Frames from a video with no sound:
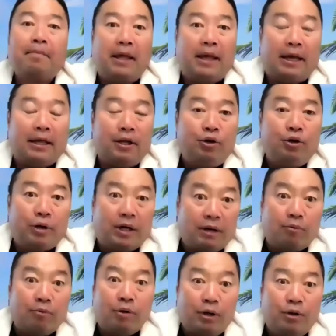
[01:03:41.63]
and you
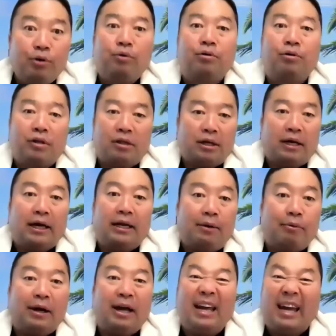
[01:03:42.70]
can reduce any
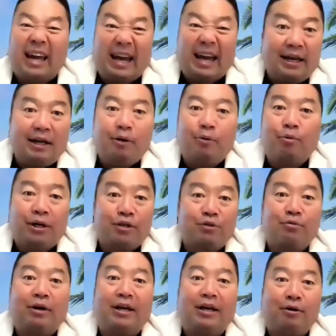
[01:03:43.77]
which
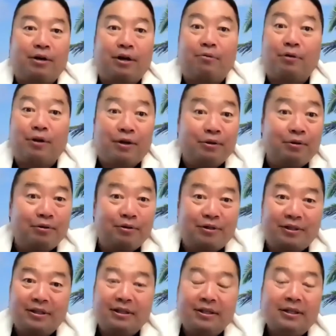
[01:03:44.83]
way you can
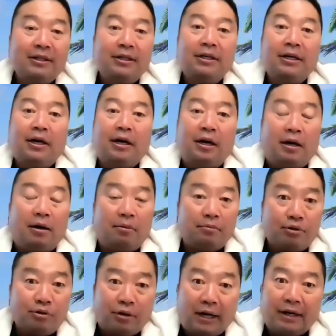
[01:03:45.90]
reduce.
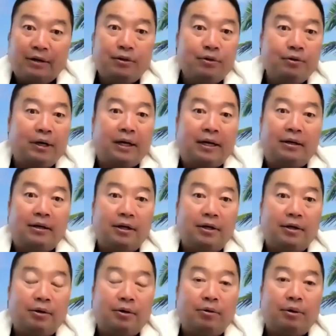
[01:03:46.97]
Try to do it, you
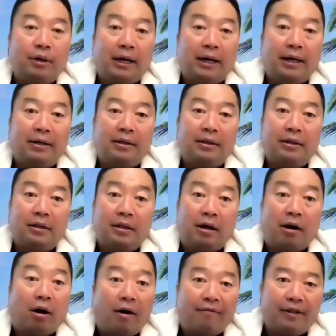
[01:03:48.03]
know, and
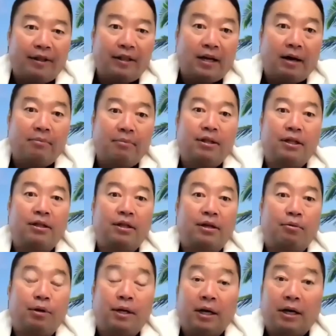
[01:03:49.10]
oftentimes it's a
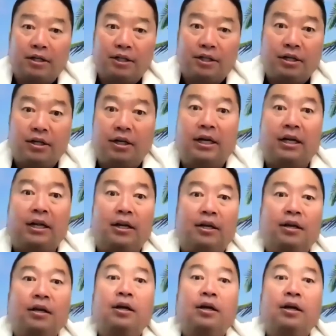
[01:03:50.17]
reduction in